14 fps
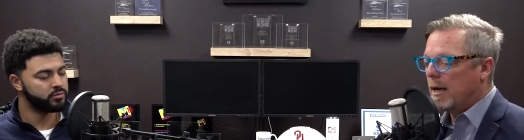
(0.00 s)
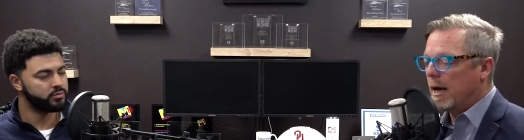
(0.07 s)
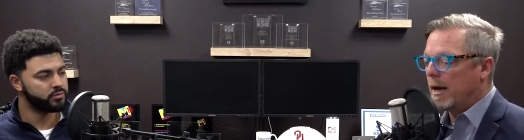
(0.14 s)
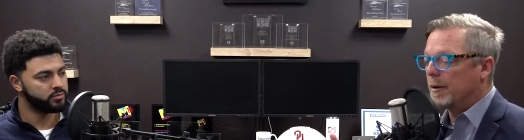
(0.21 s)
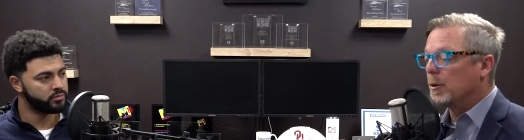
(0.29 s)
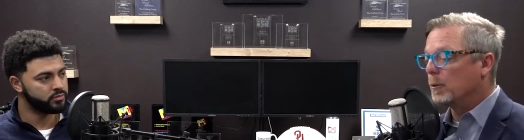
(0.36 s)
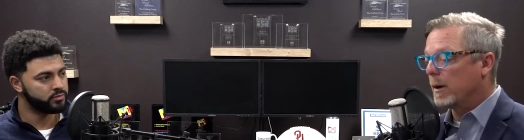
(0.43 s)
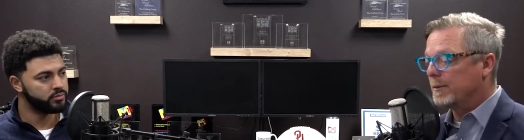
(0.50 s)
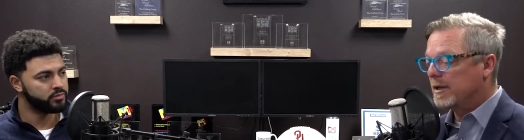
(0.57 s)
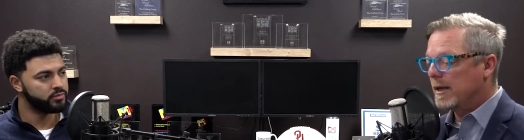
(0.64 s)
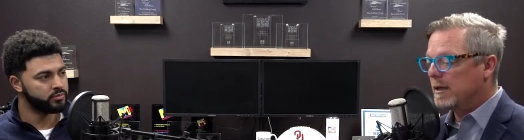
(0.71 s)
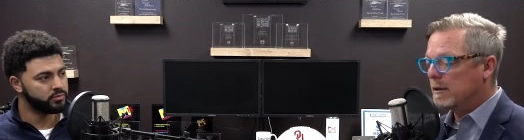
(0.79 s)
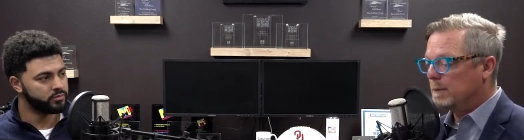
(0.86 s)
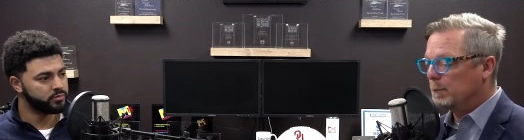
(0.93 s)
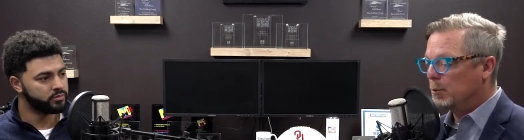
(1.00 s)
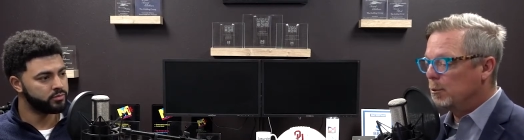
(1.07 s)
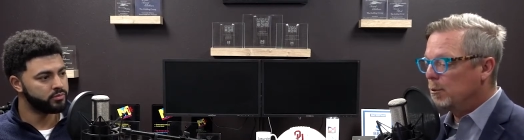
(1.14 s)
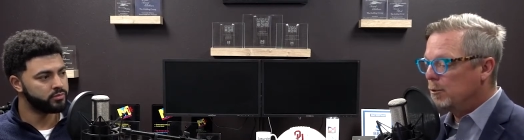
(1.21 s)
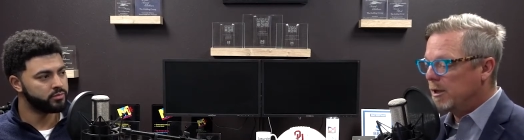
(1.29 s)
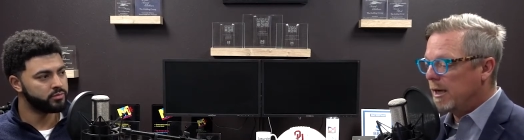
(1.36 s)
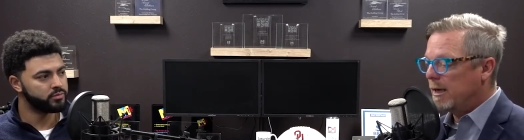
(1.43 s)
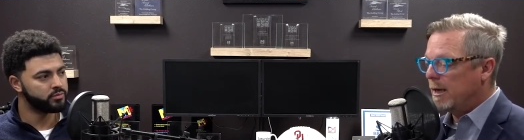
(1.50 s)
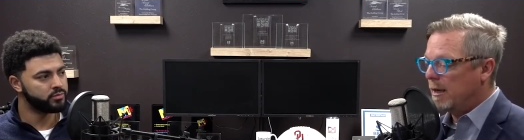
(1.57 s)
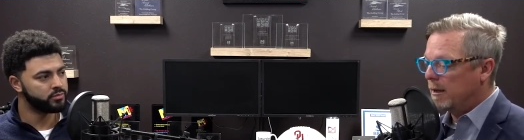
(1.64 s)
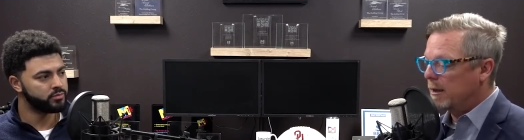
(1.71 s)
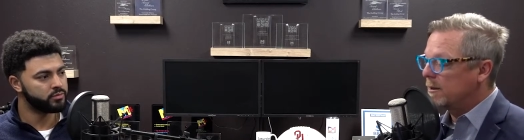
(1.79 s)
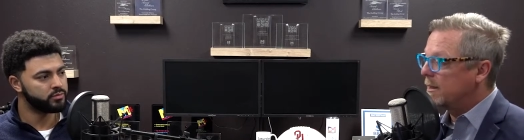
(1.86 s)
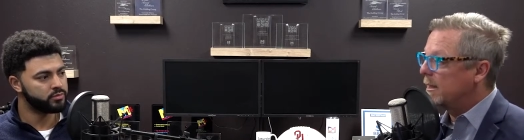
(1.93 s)
Speaker 1: uh, their website is
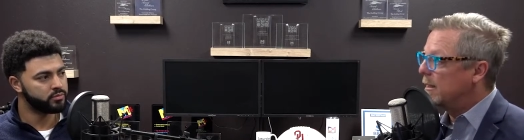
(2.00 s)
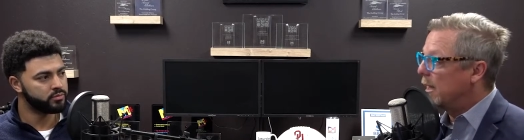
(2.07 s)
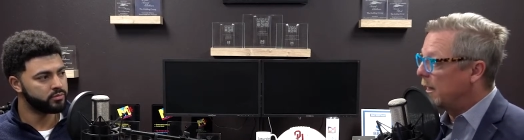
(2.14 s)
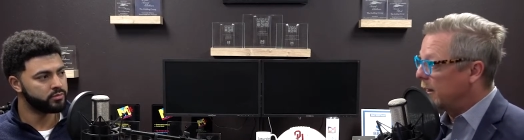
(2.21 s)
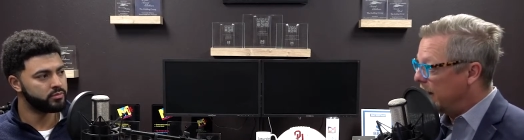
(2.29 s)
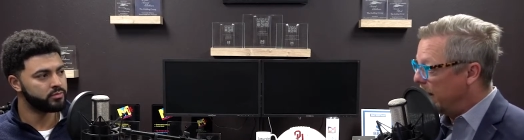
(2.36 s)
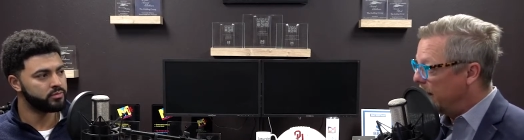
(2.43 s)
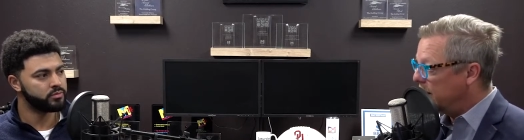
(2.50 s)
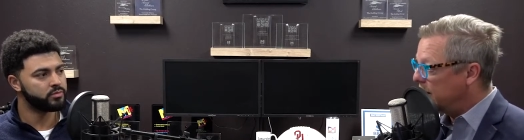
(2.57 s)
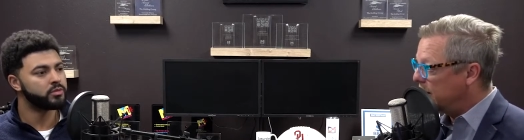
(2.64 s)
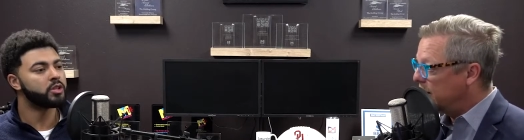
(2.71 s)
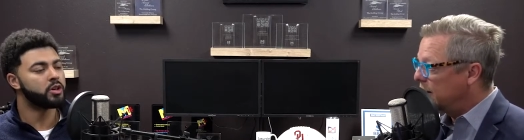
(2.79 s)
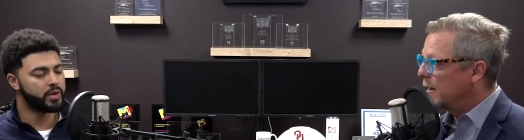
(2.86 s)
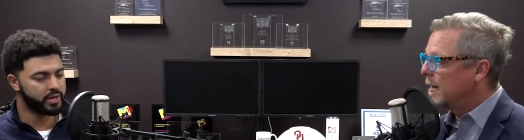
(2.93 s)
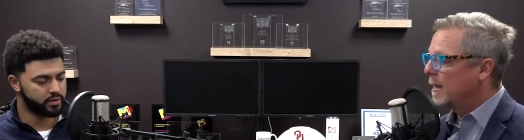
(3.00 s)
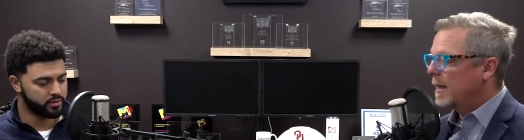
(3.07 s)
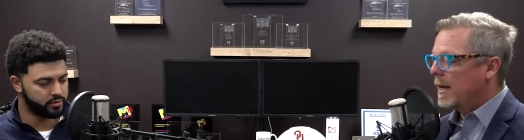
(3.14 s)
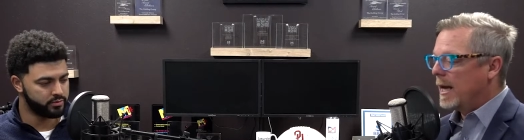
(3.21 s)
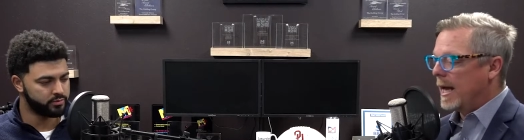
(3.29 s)
bluejayllc.net. Correct.